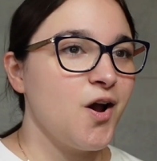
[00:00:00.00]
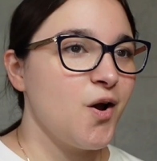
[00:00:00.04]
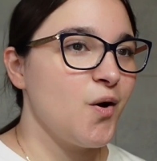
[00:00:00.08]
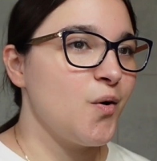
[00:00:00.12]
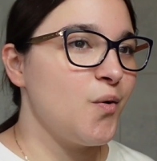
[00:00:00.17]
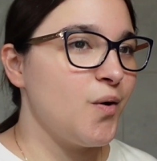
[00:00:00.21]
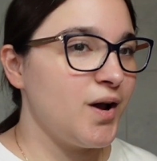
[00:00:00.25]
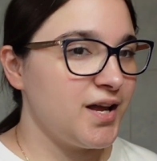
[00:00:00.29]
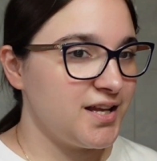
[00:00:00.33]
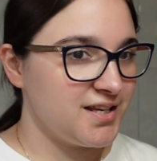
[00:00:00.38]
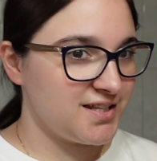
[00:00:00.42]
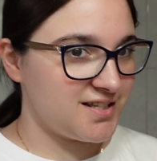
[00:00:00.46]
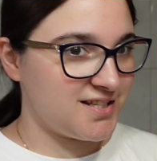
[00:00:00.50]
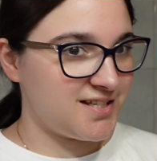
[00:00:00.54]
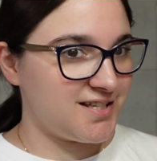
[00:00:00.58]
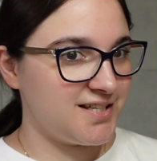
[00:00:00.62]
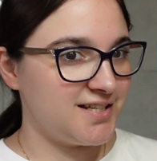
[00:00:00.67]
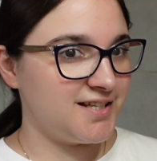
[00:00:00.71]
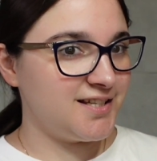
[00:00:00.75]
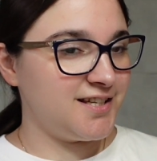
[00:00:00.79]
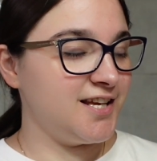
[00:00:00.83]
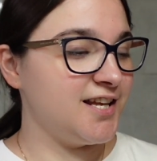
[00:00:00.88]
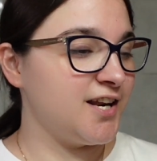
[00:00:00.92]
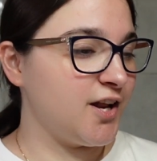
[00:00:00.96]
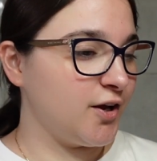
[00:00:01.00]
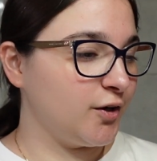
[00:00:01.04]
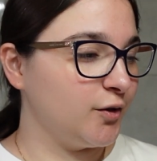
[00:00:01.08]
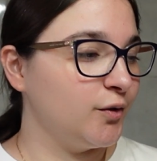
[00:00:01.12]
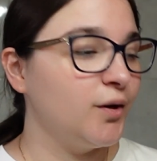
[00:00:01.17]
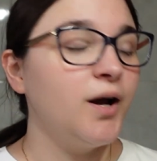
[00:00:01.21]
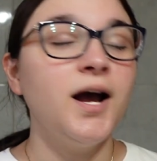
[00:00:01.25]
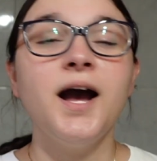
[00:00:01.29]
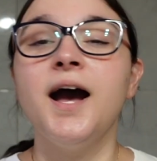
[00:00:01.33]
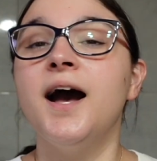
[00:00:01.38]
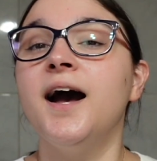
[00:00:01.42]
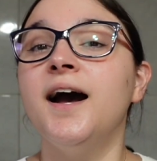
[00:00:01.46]
quite, you
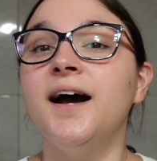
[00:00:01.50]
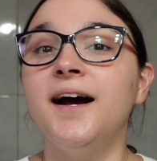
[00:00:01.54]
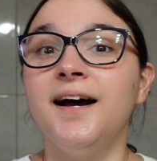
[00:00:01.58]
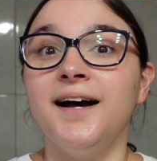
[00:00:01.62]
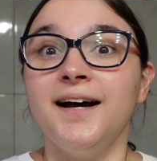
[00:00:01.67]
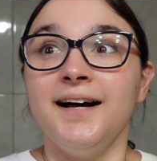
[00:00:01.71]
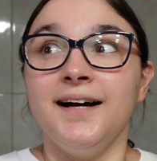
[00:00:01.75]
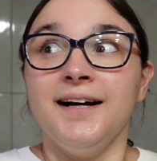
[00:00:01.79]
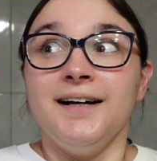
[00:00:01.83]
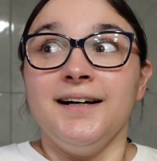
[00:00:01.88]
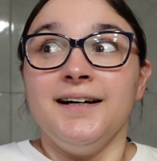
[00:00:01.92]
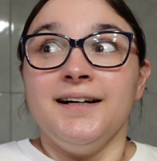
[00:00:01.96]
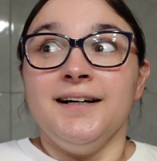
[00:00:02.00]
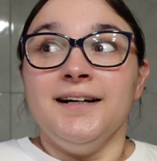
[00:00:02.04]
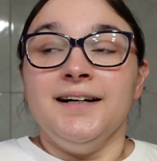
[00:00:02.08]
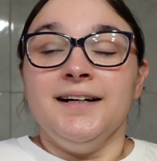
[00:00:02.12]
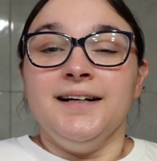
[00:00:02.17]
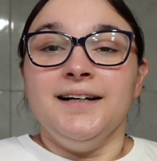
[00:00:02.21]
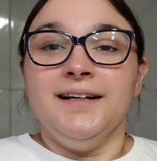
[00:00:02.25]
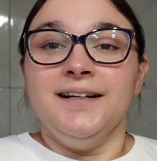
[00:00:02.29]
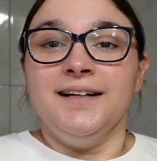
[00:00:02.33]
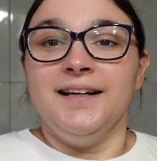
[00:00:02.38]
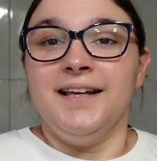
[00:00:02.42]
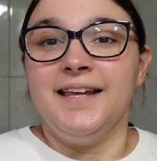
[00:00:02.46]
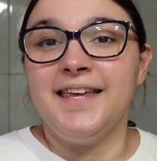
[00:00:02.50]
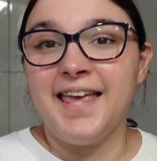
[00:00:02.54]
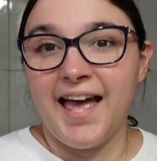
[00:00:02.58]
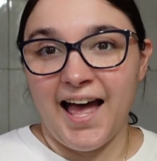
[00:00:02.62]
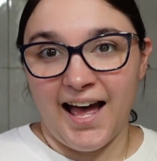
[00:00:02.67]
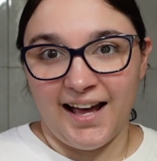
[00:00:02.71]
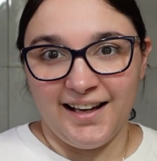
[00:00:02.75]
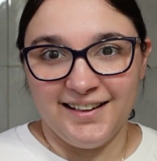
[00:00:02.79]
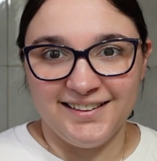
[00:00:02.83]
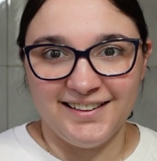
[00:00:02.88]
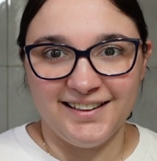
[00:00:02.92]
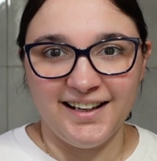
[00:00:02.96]
know.
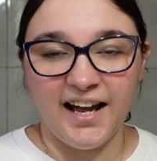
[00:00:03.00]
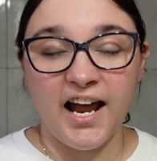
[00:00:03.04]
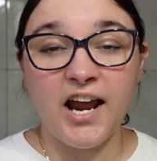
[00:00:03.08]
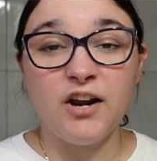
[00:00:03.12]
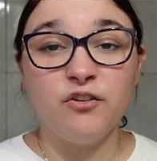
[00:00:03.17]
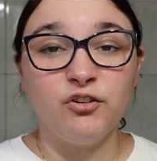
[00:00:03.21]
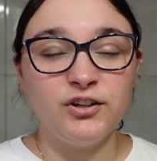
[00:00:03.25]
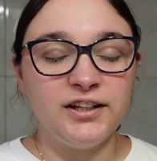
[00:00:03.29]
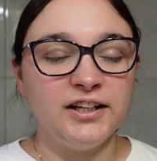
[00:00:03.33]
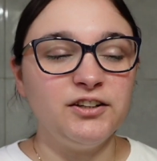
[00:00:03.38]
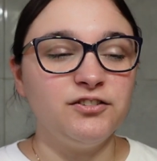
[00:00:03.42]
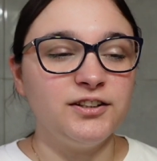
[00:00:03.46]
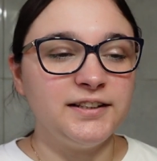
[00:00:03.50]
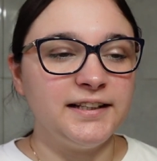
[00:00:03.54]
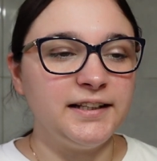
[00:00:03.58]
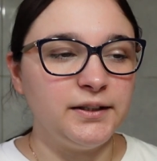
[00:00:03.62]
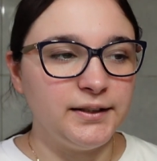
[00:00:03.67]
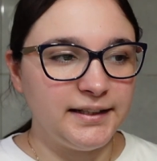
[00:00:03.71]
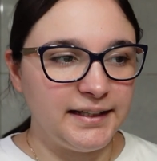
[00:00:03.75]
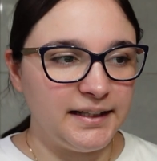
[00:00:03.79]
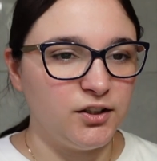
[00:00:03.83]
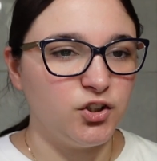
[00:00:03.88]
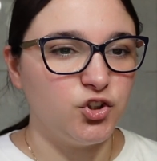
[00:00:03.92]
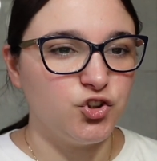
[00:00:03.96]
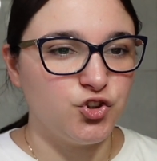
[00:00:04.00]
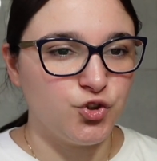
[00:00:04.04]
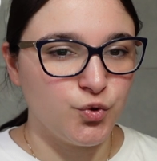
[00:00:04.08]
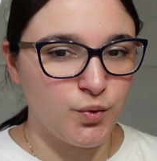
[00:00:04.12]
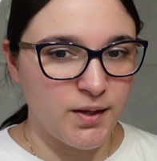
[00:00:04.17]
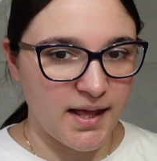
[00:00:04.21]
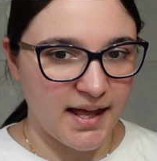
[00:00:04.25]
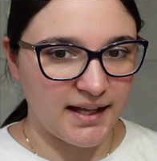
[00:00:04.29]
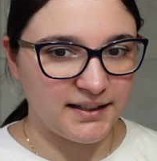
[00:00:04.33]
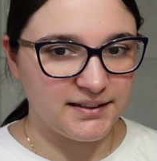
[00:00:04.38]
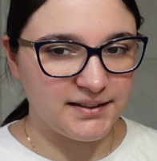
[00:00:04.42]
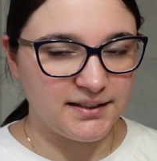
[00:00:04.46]
Yeah, I really, really need to
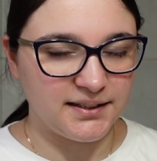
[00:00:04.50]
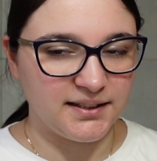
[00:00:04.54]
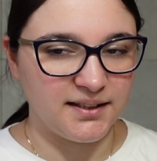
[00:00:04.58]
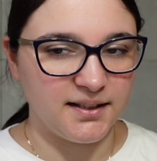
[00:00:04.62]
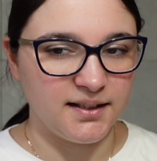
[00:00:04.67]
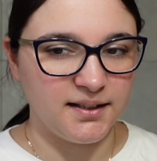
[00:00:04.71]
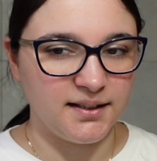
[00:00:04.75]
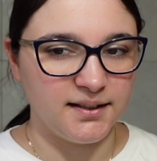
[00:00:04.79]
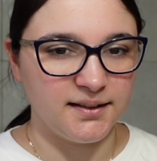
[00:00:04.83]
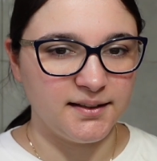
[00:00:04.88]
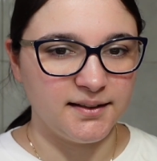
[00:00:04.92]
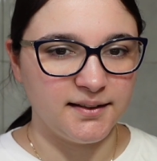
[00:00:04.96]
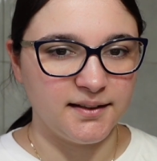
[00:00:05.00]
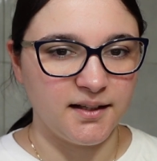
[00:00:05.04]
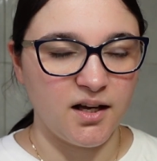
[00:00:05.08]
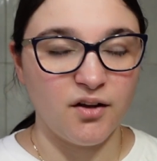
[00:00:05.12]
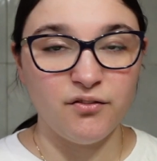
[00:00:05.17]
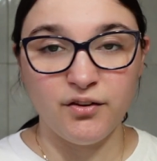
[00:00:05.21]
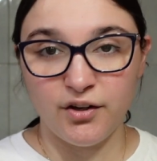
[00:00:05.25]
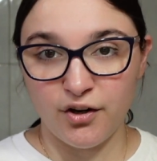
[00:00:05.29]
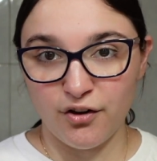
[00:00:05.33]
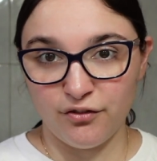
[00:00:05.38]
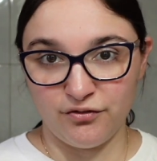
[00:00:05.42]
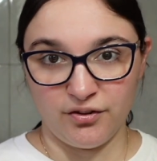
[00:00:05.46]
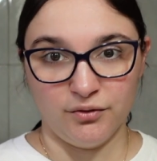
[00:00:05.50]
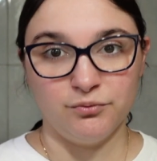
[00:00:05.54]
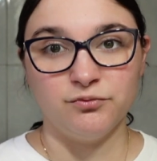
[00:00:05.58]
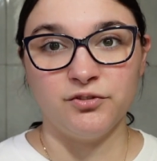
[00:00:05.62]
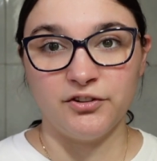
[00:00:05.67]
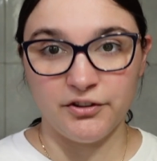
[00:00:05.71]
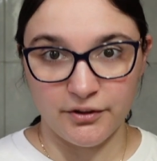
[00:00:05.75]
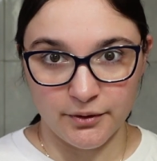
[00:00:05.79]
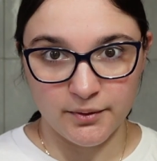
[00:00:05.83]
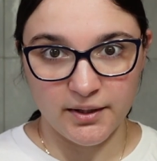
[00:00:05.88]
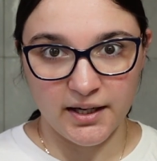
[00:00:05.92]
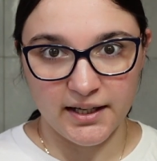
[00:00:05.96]
get a video film
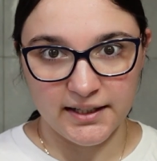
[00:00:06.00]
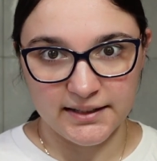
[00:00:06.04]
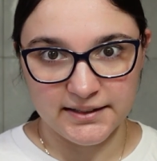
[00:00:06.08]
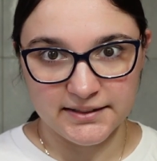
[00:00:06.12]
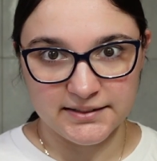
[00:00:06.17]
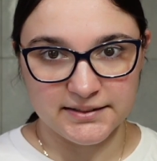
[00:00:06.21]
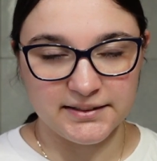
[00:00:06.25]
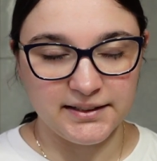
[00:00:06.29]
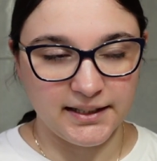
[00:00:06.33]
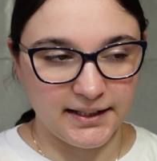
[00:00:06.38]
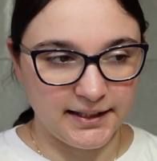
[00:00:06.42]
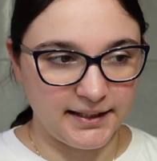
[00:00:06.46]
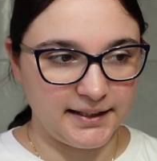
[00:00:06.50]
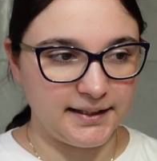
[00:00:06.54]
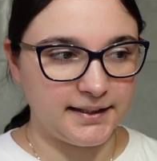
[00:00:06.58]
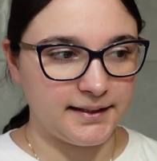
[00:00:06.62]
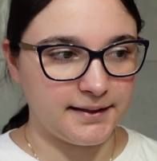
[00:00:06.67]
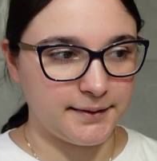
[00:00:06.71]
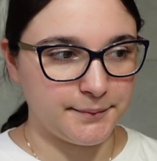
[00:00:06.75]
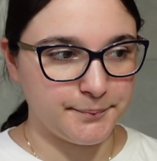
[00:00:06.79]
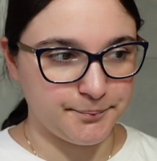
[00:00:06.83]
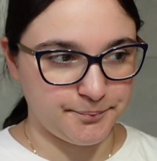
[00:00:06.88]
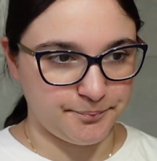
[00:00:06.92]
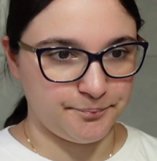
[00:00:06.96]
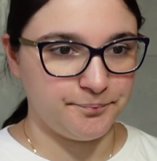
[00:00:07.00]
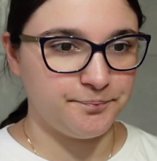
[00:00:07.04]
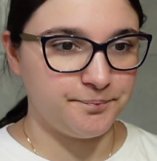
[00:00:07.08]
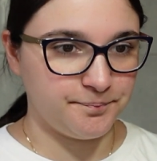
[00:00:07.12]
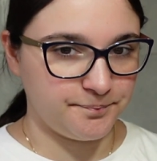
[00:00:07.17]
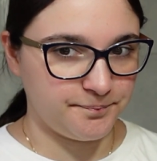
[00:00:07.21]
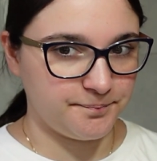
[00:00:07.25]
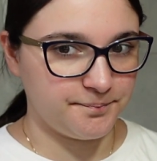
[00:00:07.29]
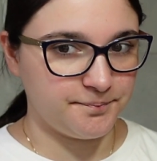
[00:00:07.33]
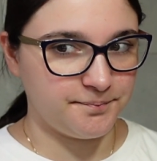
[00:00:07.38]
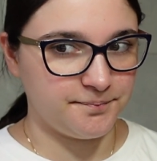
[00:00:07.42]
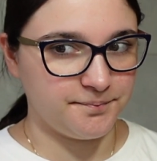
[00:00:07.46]
for you guys. Like,
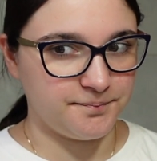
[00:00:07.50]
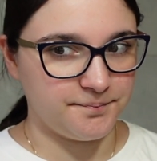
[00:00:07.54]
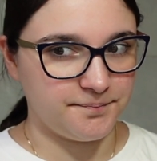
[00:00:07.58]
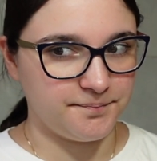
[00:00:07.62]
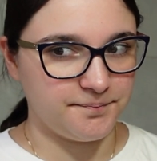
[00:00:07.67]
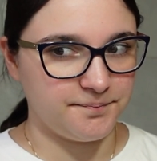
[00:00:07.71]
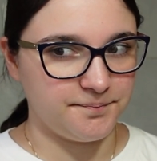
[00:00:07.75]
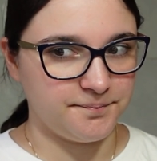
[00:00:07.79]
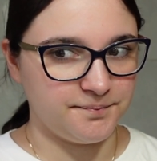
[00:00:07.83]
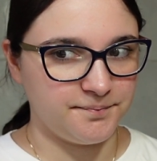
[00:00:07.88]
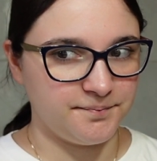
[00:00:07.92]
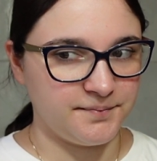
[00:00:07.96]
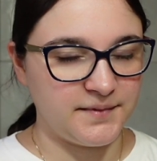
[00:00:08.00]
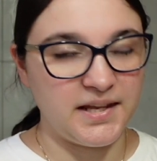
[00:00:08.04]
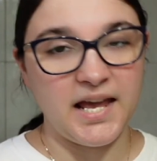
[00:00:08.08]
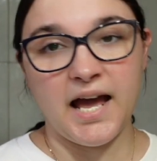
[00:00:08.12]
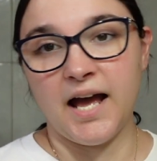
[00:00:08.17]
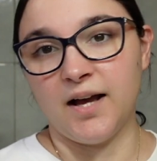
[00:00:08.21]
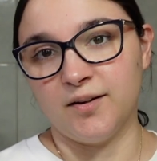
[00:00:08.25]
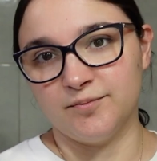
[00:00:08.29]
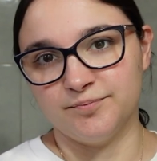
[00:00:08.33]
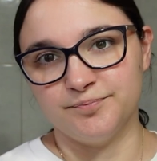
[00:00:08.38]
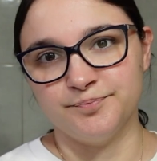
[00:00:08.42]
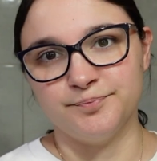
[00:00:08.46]
yeah,